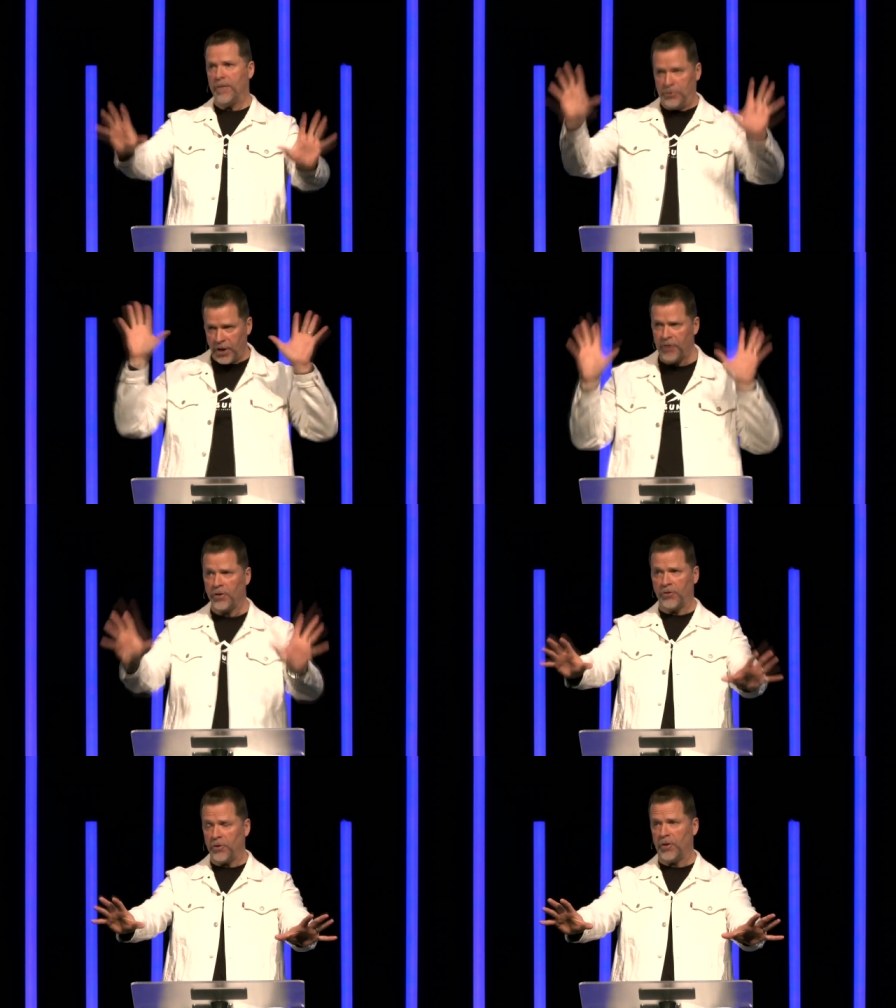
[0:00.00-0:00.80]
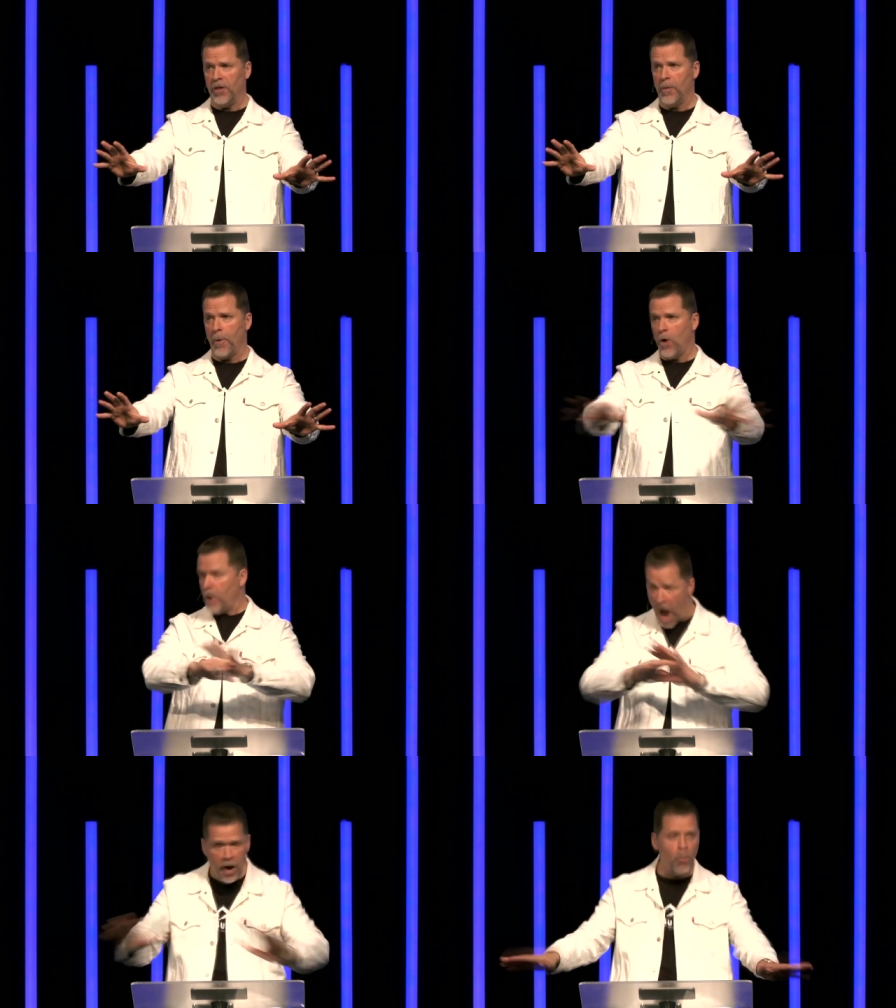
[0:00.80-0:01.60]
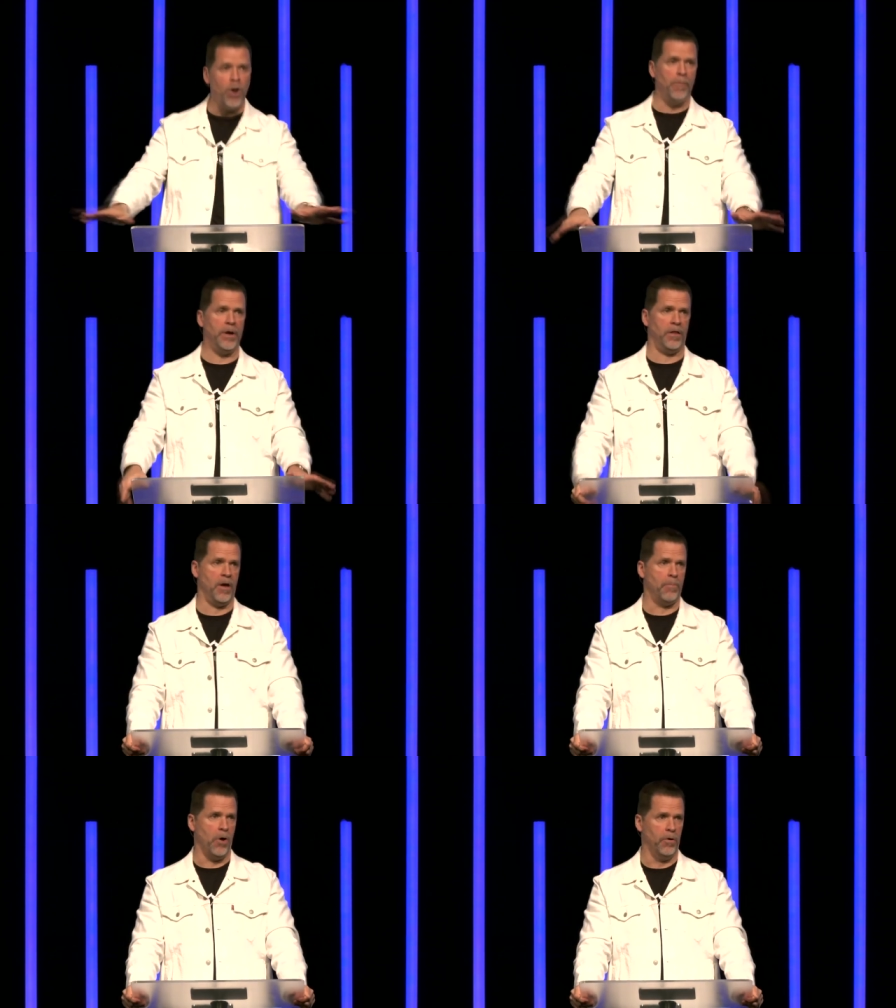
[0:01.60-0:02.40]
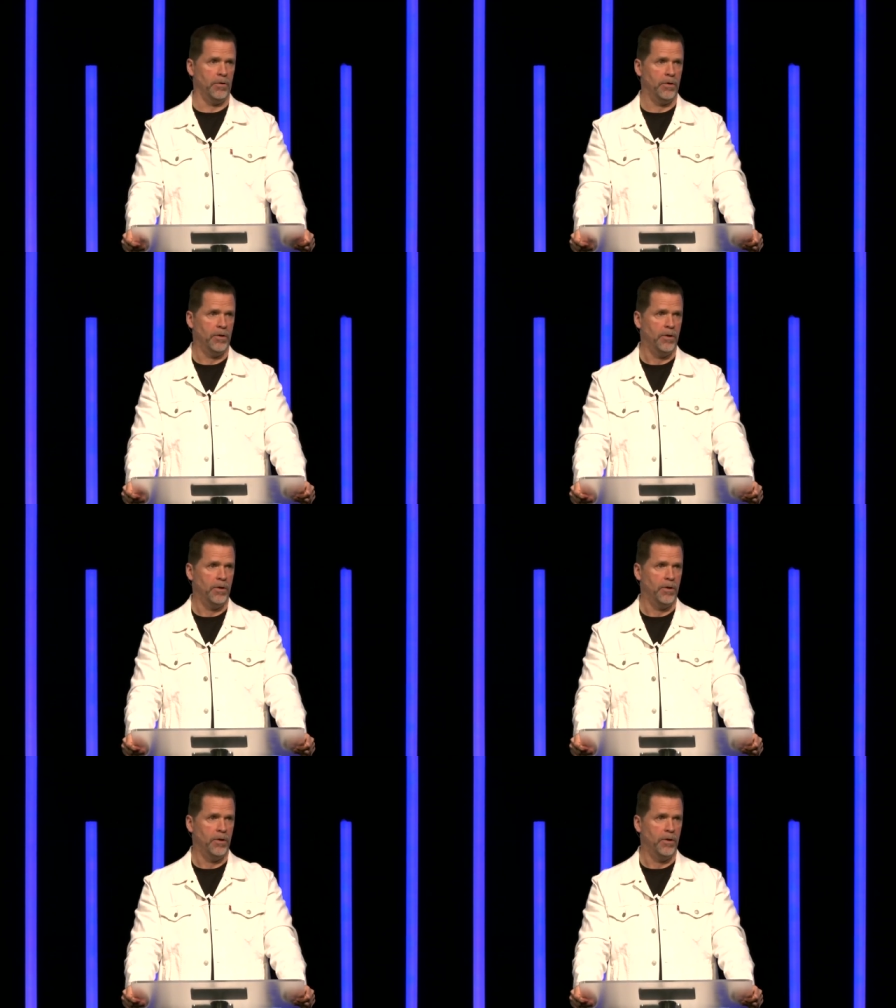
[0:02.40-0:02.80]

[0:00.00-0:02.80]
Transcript: If Jesus isn't in the boat, I don't want to be in that boat.